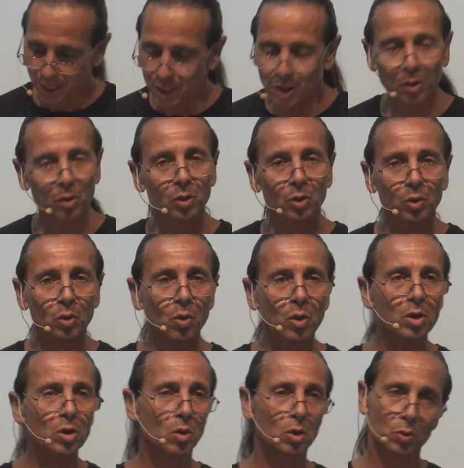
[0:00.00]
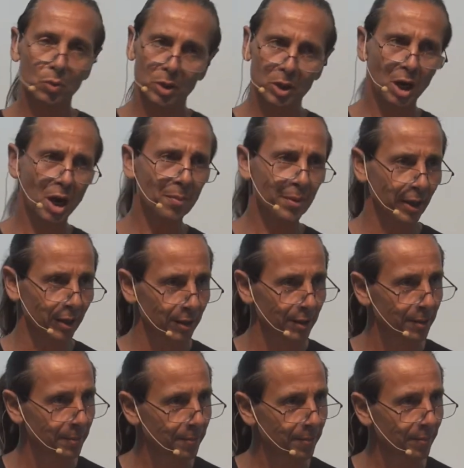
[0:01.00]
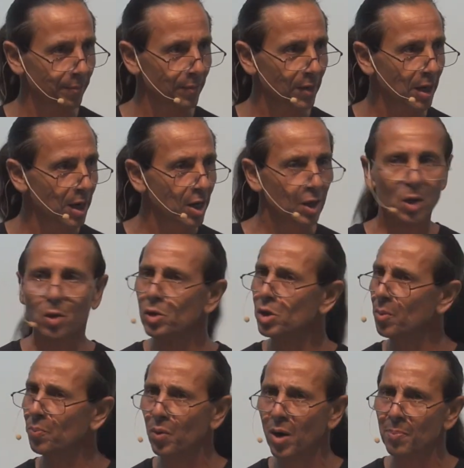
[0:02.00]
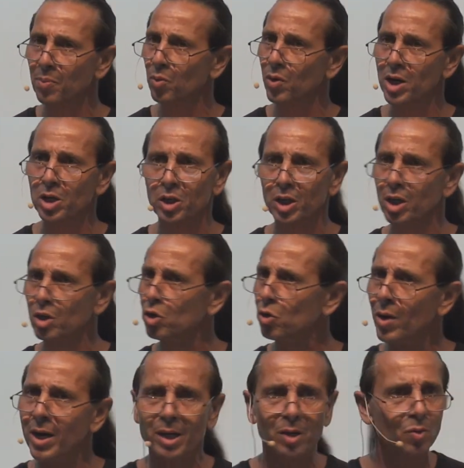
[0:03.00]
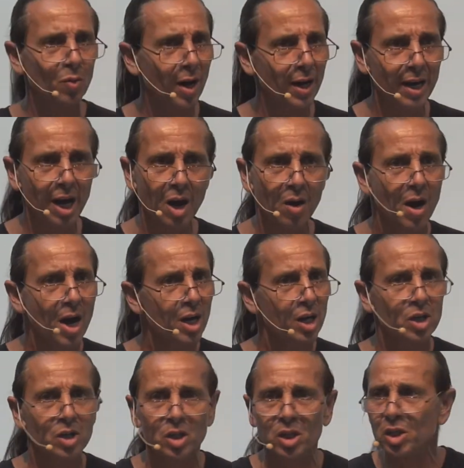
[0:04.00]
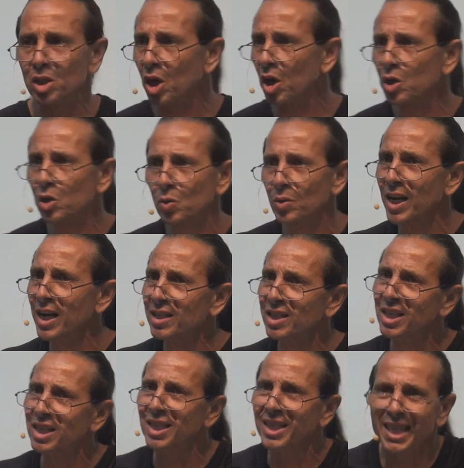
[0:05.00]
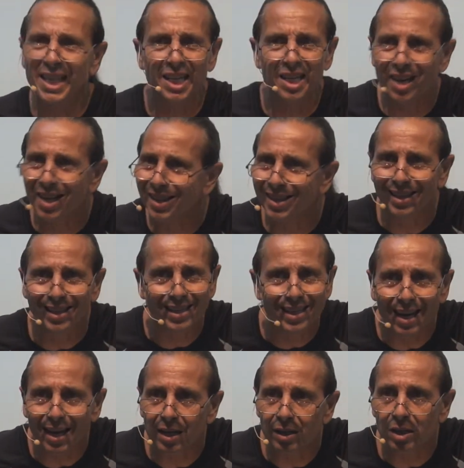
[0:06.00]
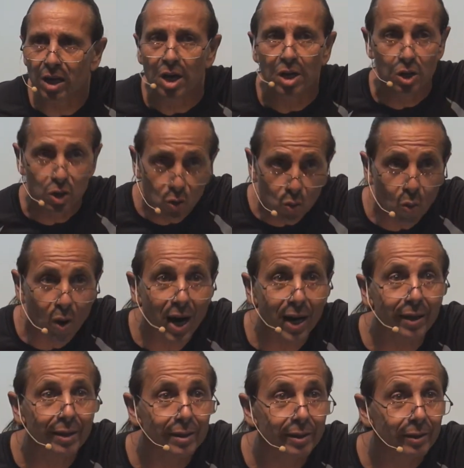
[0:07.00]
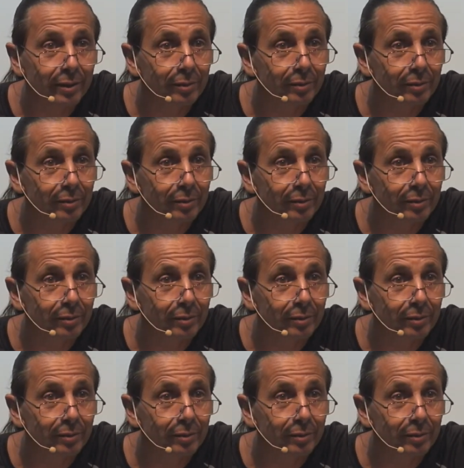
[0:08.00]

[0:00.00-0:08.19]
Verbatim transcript: You know, the Lord knows what's coming. There's a preparation and training right now because this country hasn't seen nothing yet. You wait.